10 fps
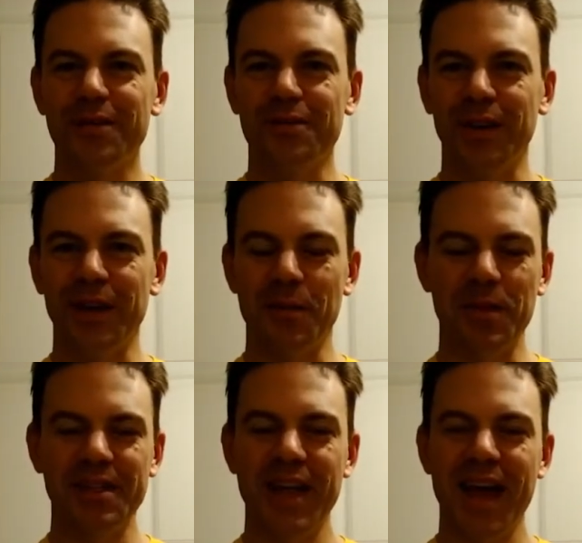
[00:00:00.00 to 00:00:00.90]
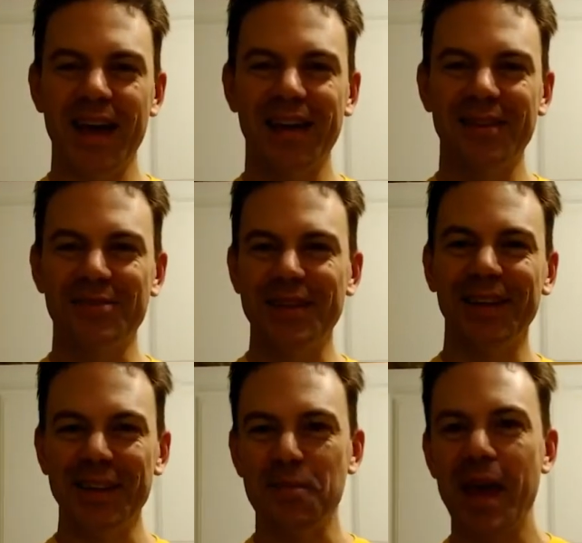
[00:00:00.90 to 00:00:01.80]
filling up the tank,
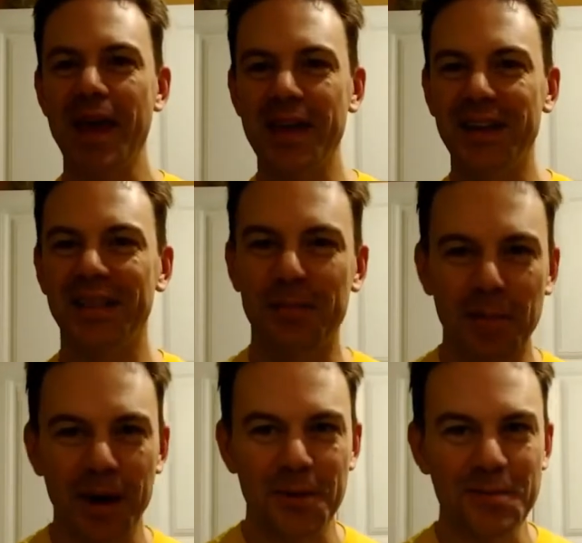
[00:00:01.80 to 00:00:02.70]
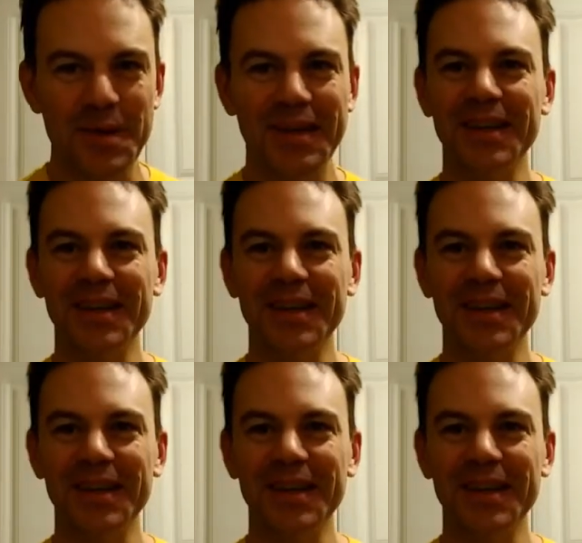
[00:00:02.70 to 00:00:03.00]
feeling the pain at the pump